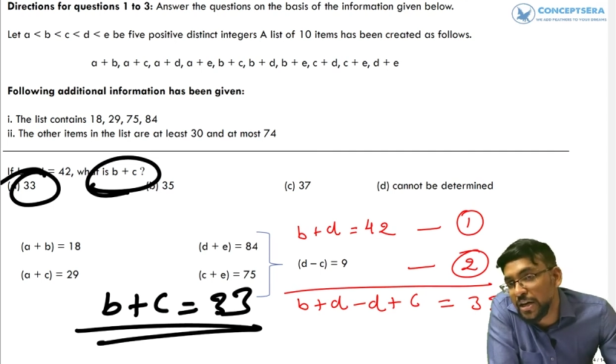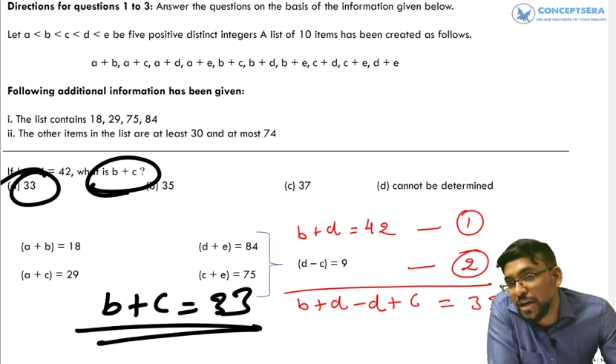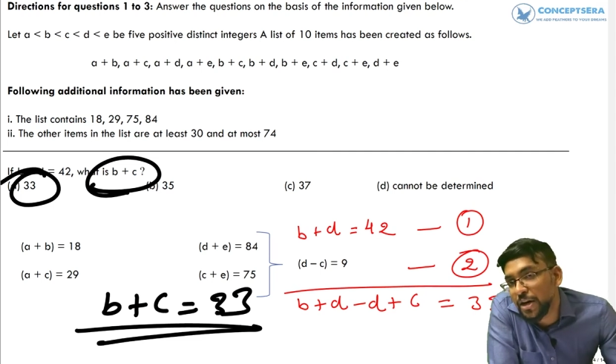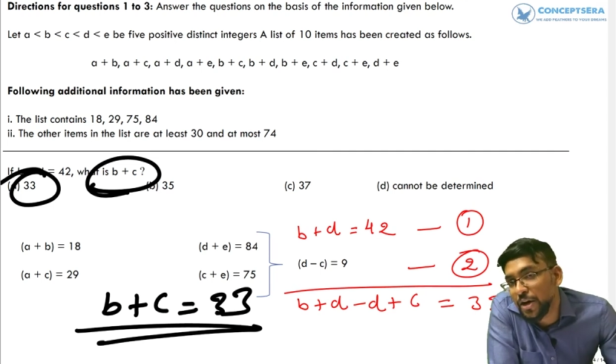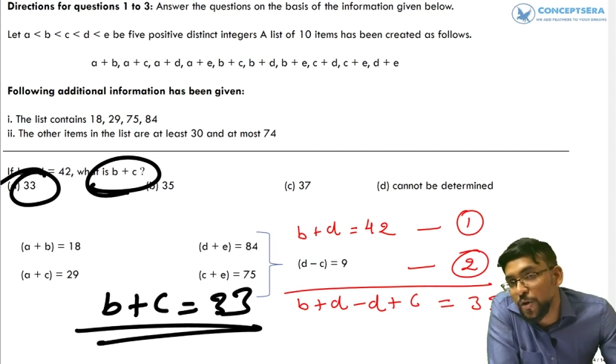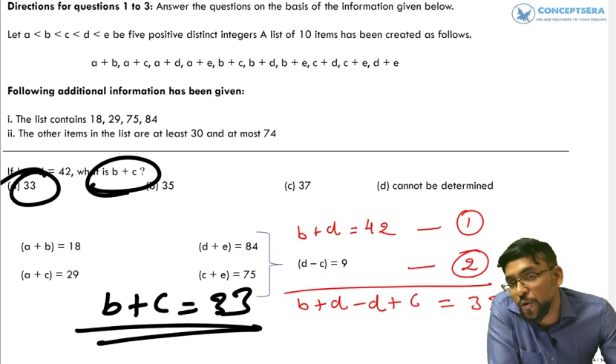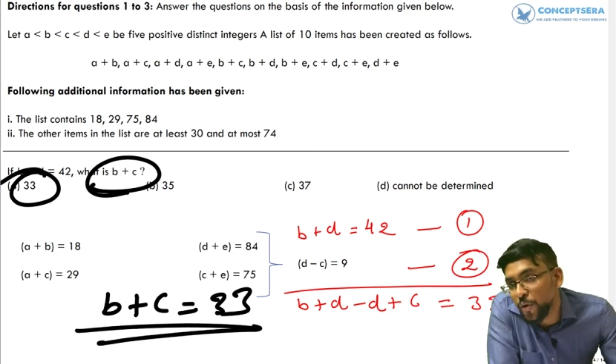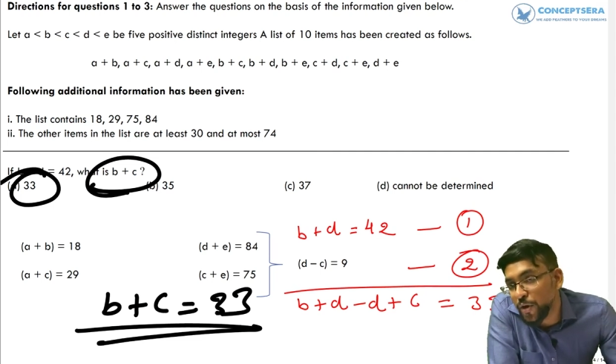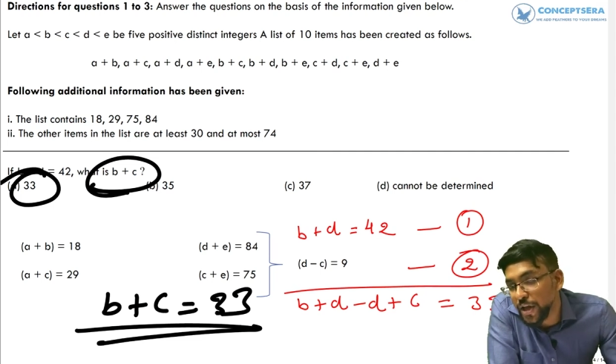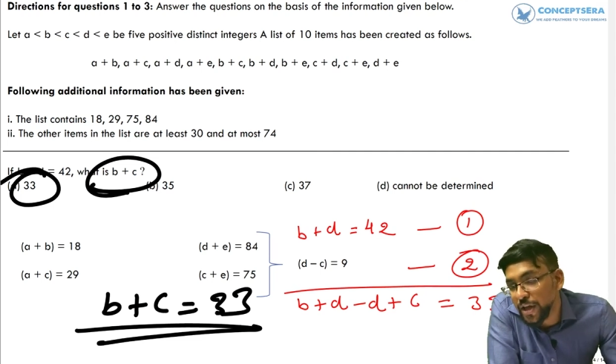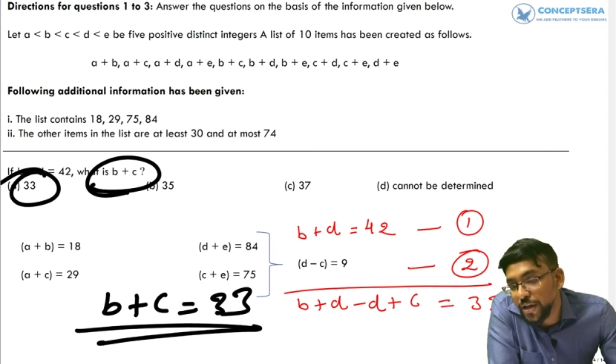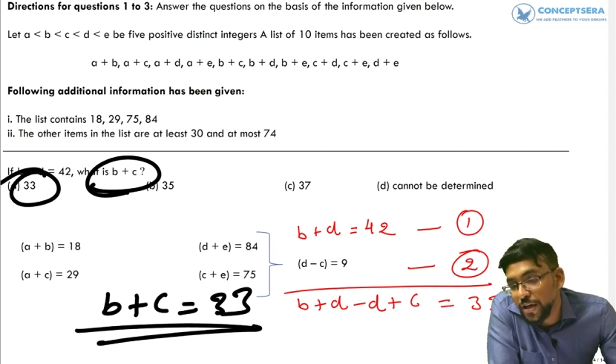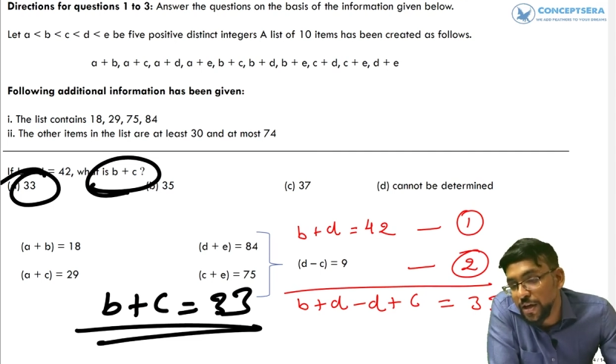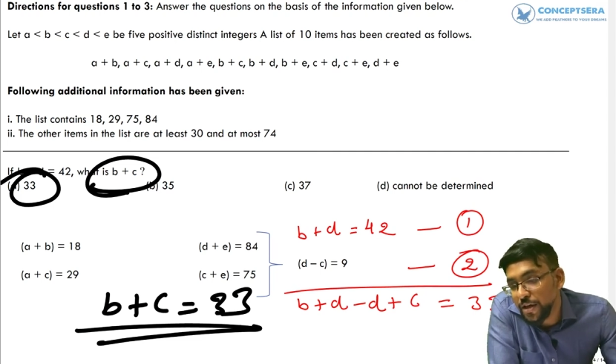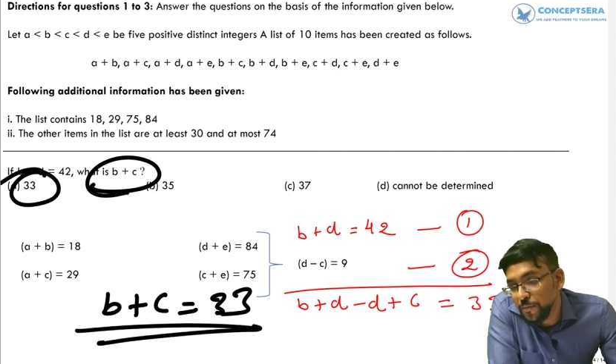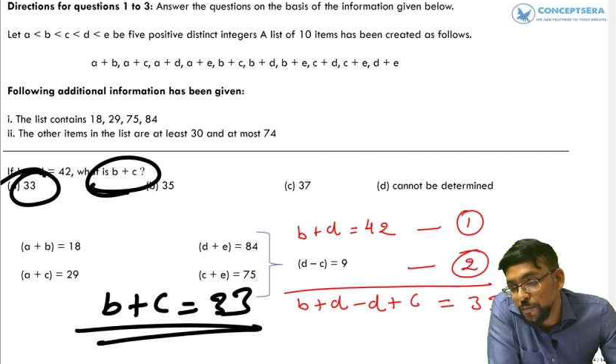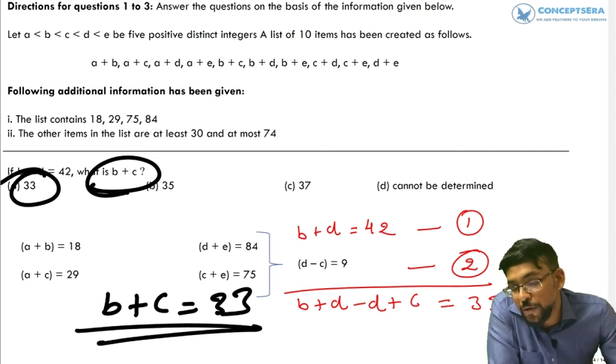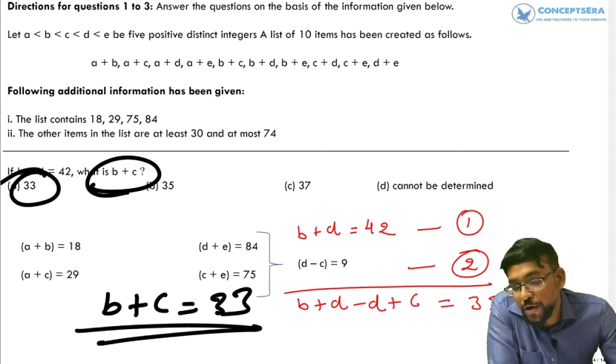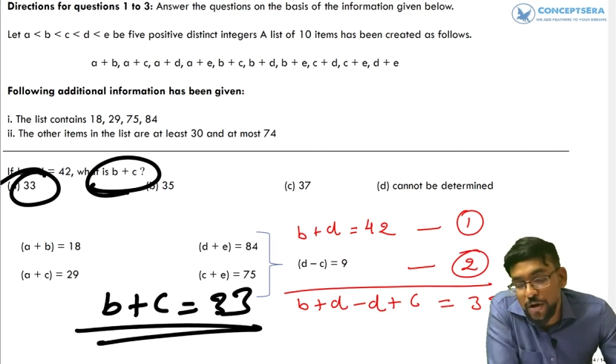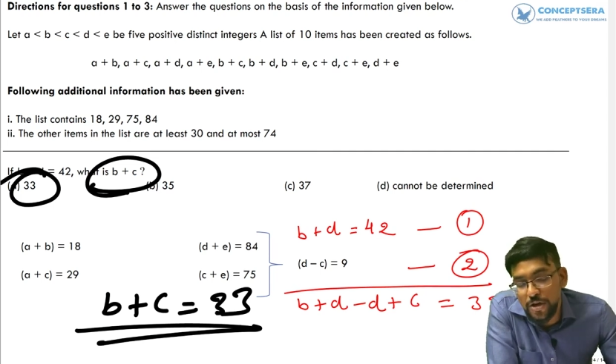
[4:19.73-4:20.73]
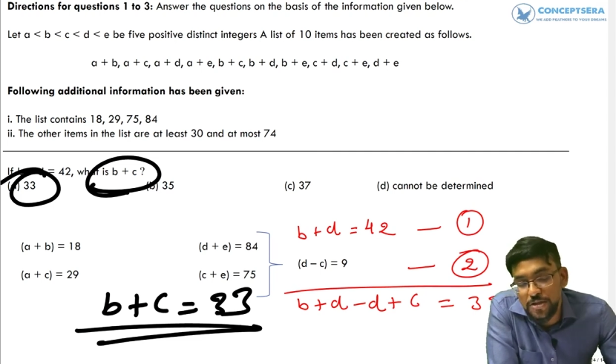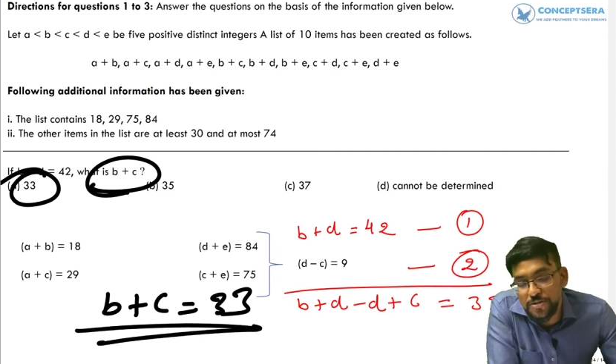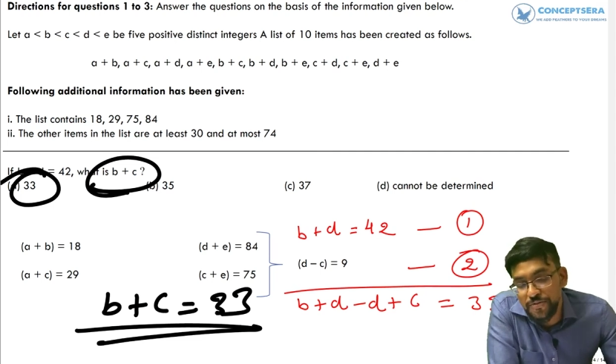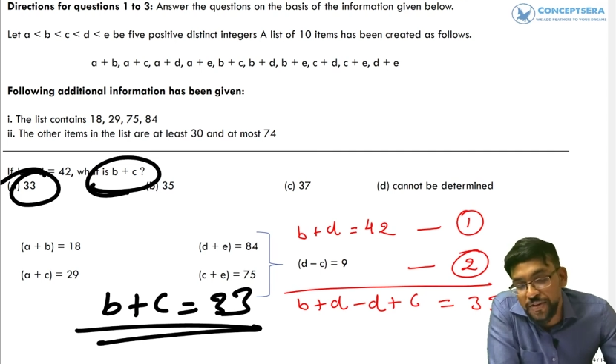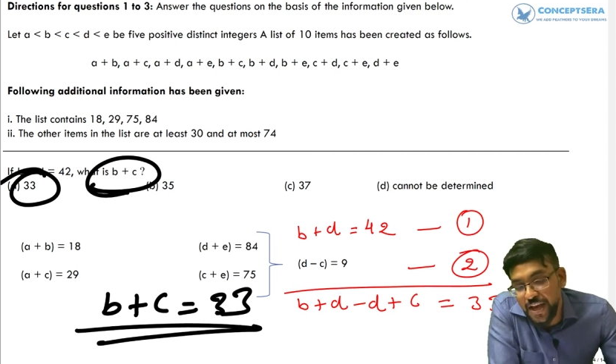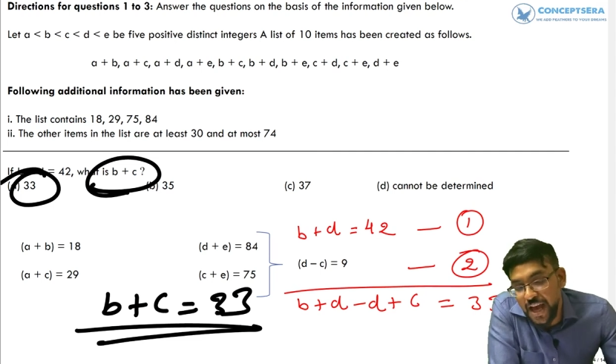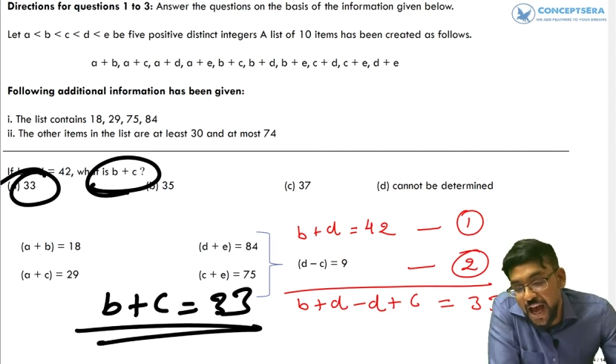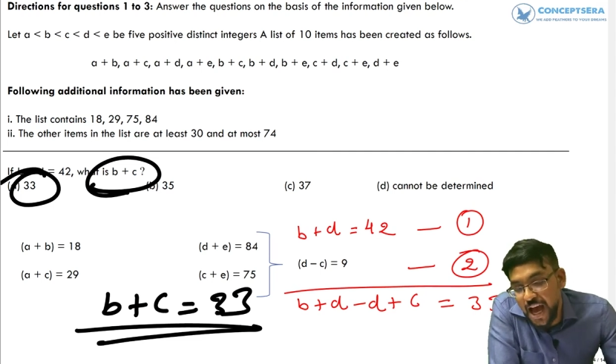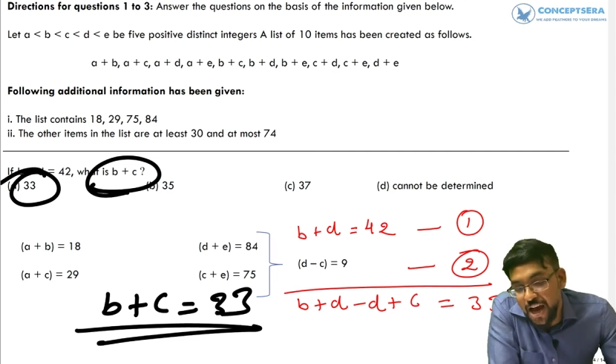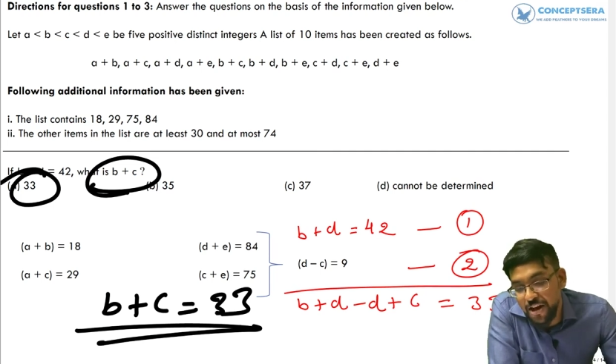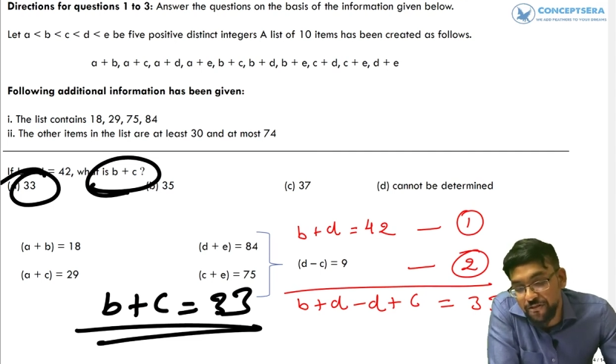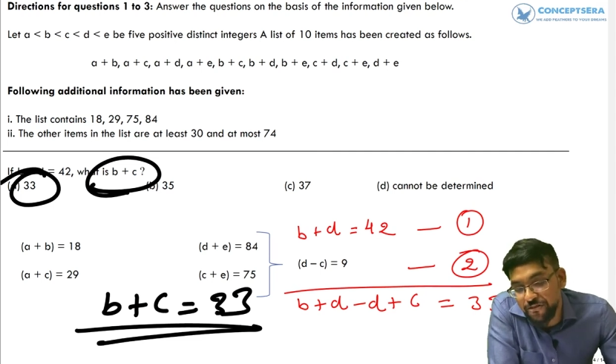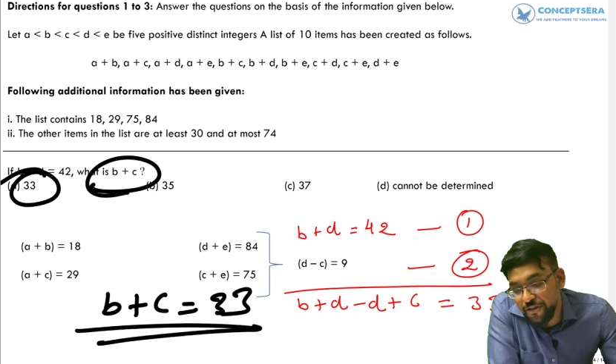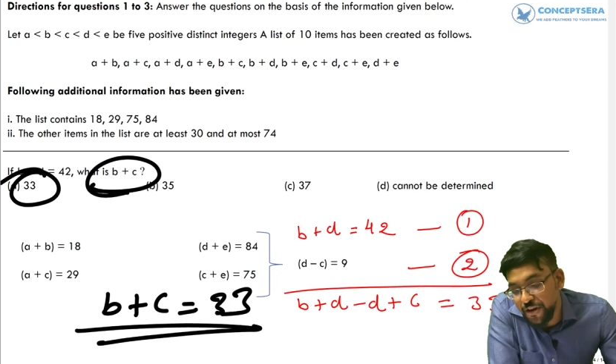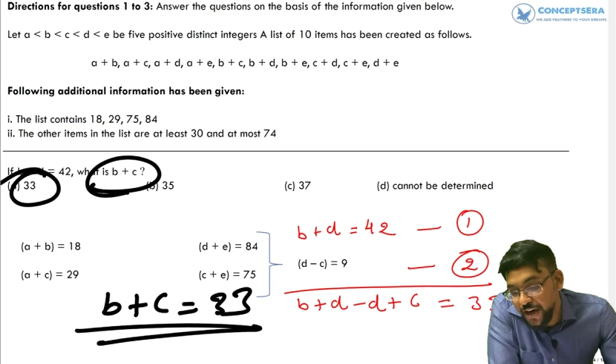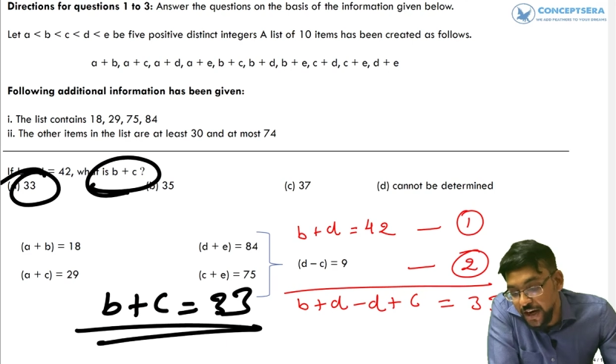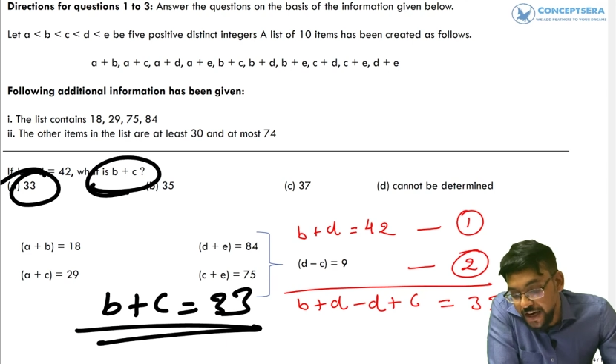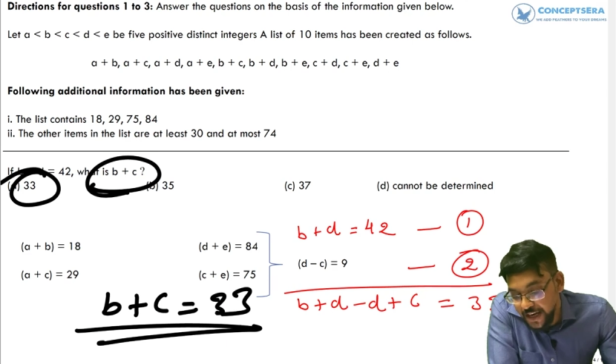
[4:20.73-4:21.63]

decoding because we have